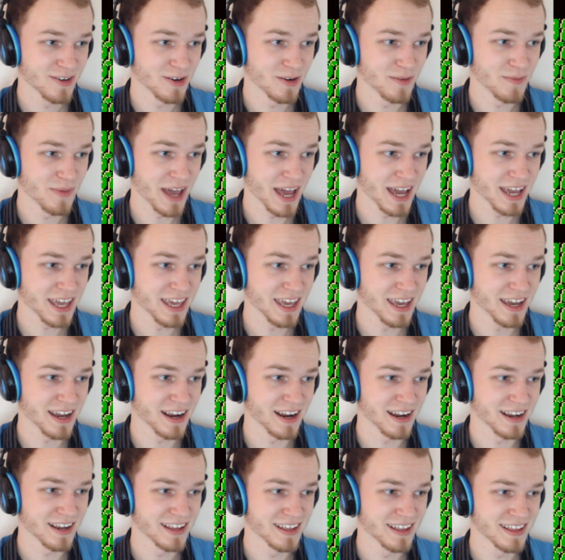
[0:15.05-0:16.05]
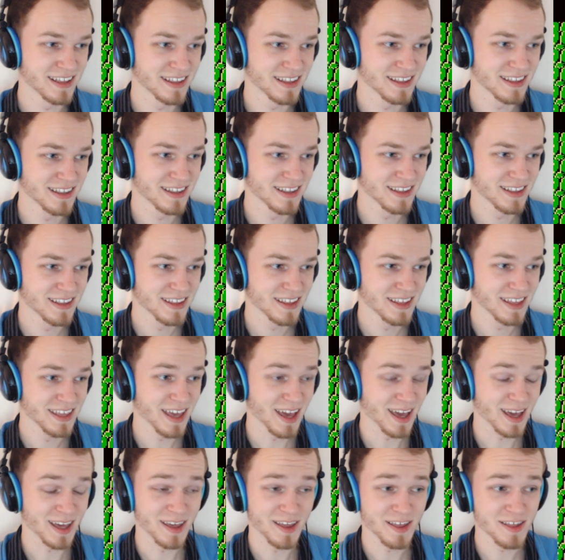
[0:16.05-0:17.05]
We're back here.
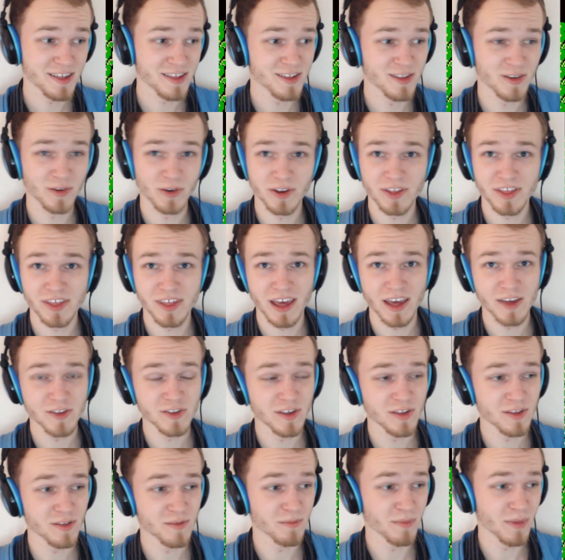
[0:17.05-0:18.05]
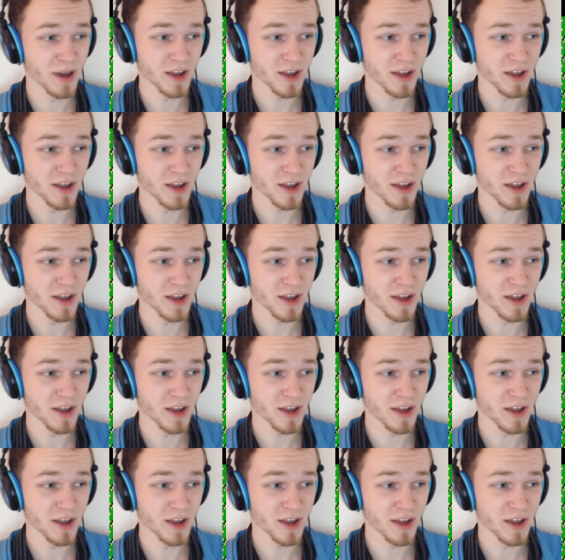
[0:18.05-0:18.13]
Yeah, his sword slash is